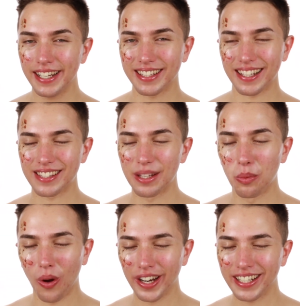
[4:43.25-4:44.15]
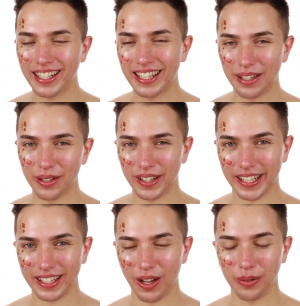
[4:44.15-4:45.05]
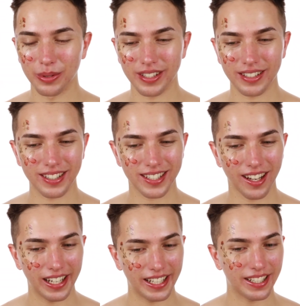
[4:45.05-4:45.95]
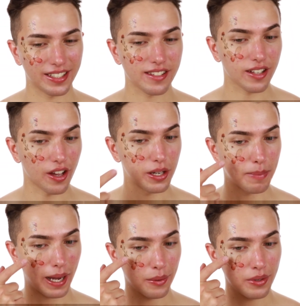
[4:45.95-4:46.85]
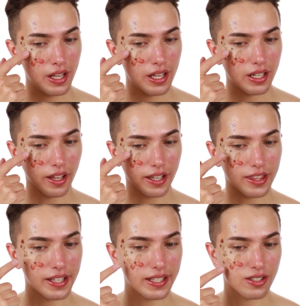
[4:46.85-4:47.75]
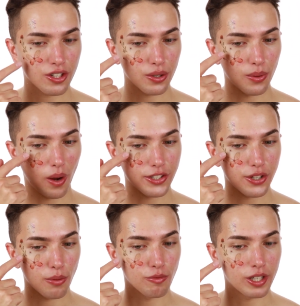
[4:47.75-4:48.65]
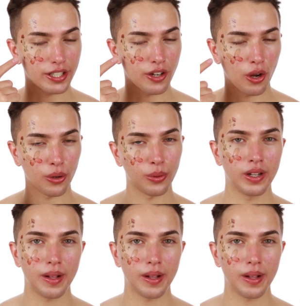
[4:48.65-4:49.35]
That's the one little thing that I was slightly concerned about. Like these two I don't really know